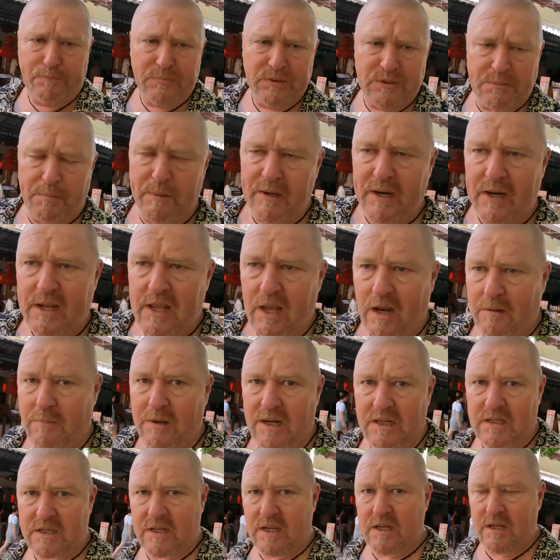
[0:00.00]
a couple of
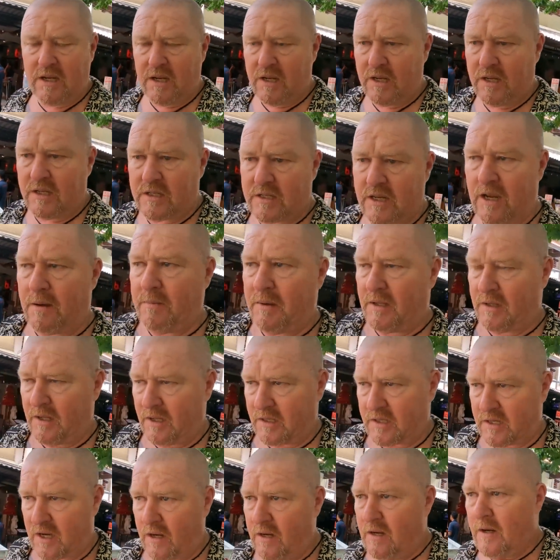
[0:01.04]
months in something
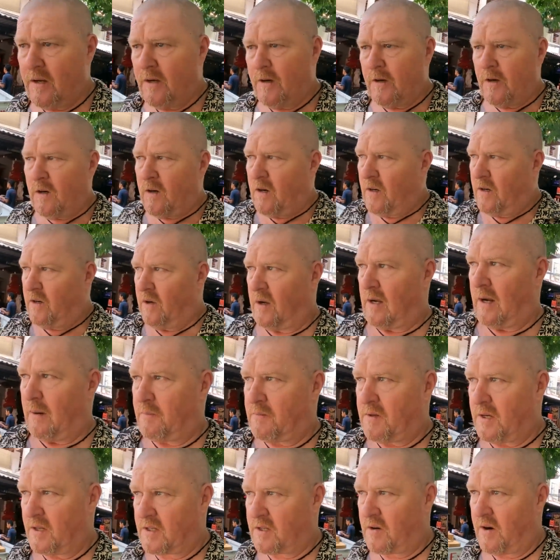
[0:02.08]
that's not
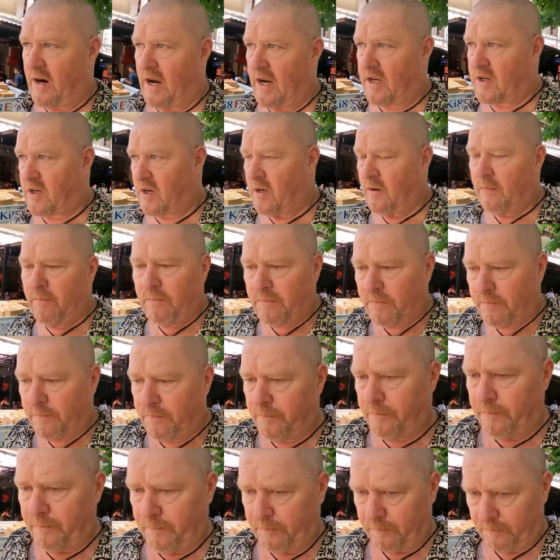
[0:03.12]
up to scratch,
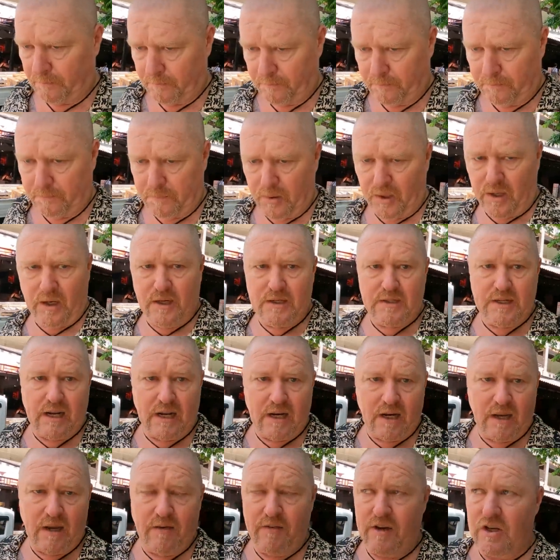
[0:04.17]
but at least
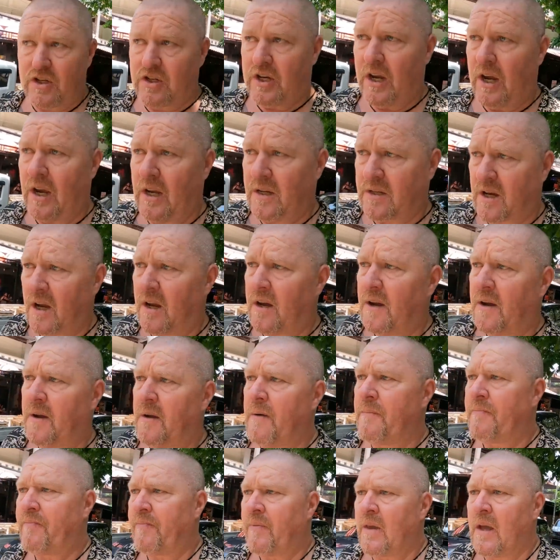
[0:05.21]
that'll give you a chance
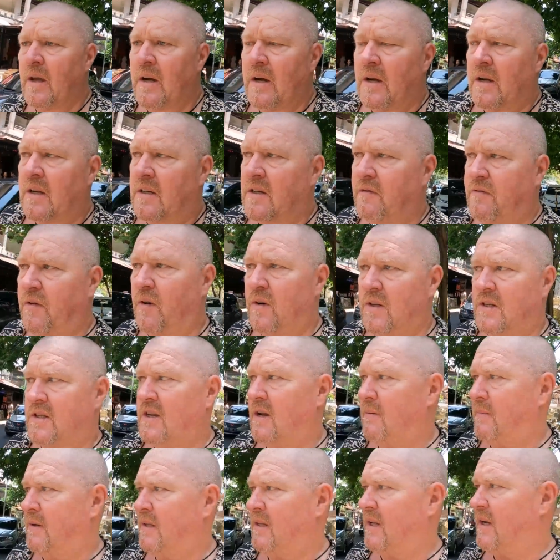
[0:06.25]
to find
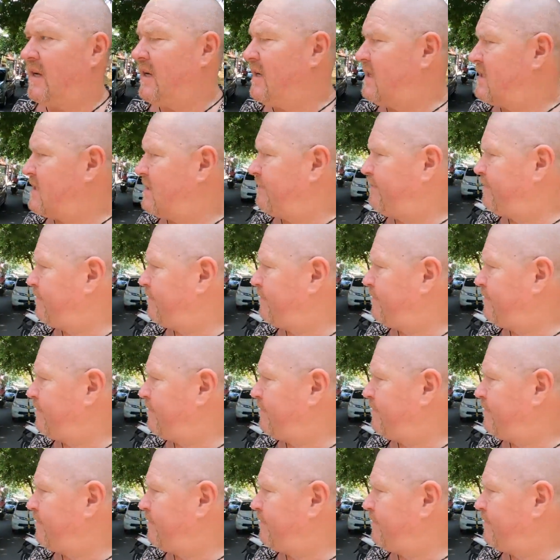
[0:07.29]
something that is.